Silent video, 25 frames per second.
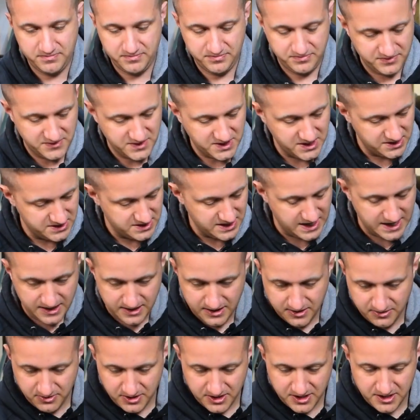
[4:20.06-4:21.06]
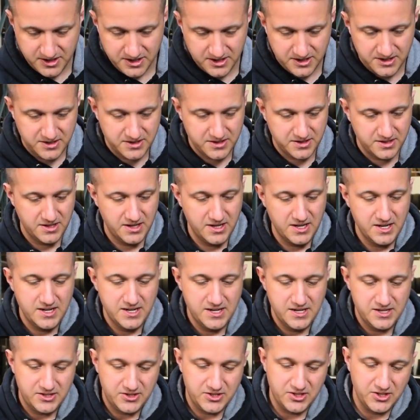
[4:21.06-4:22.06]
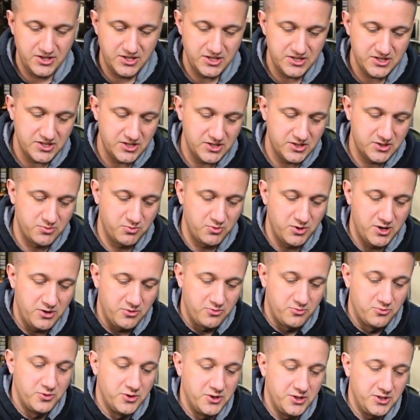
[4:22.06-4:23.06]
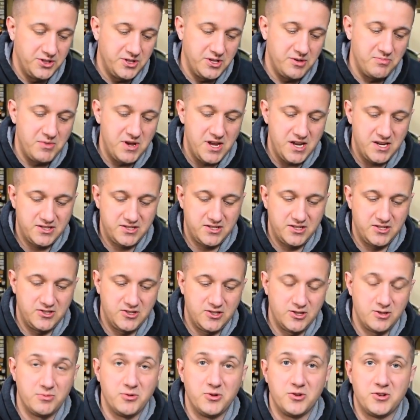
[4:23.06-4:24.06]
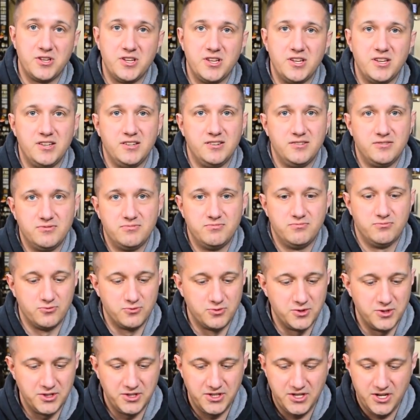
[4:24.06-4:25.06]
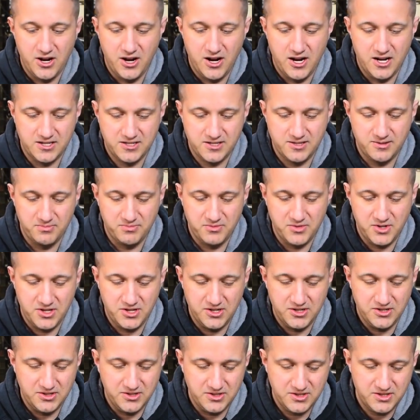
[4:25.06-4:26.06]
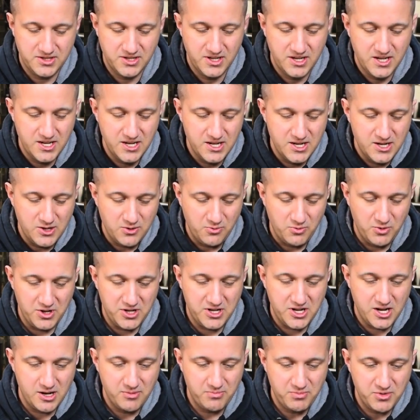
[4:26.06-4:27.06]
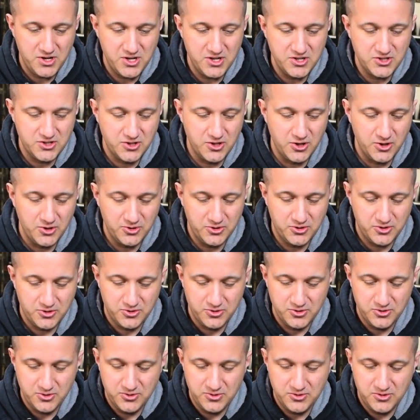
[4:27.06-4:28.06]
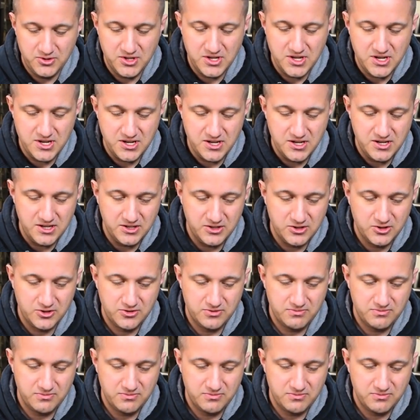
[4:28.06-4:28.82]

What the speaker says: That's exactly what it is. So this is what really makes a turbo kit really awesome, is when companies go through the